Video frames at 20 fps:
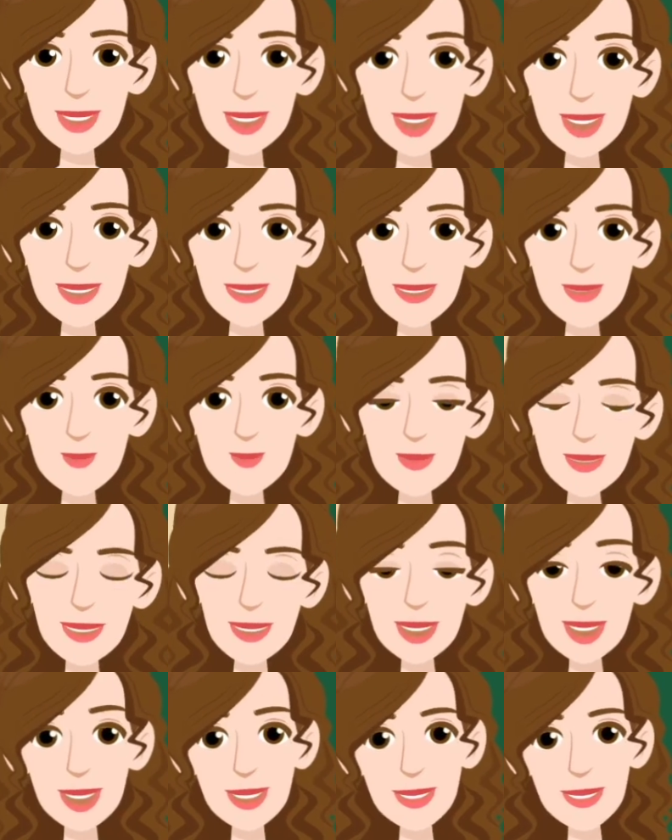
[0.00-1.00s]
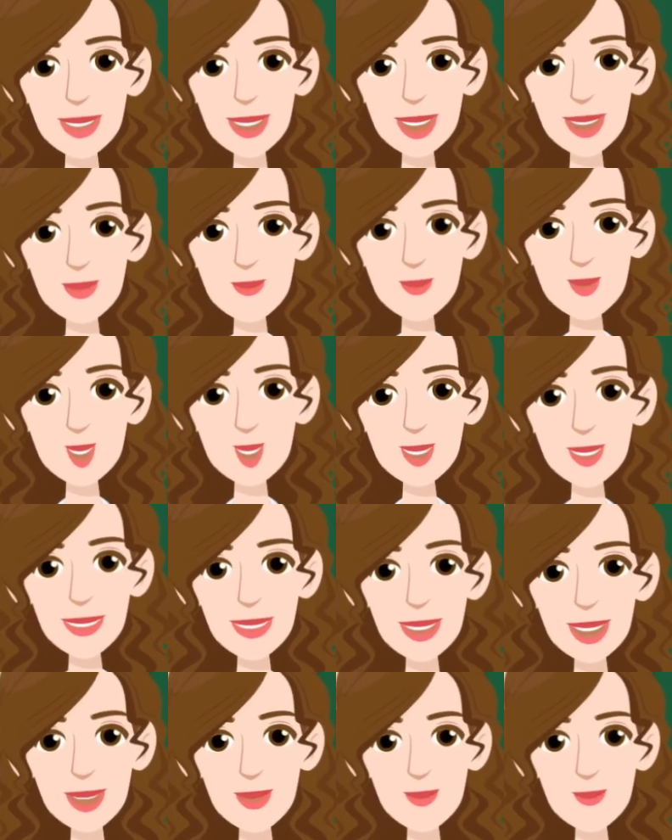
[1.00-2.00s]
in real-time or
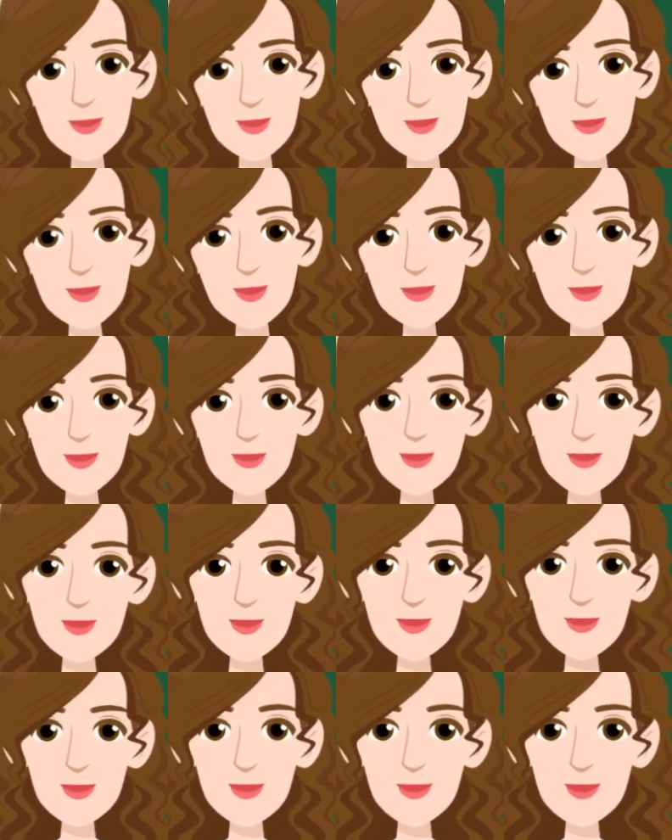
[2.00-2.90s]
interactive systems.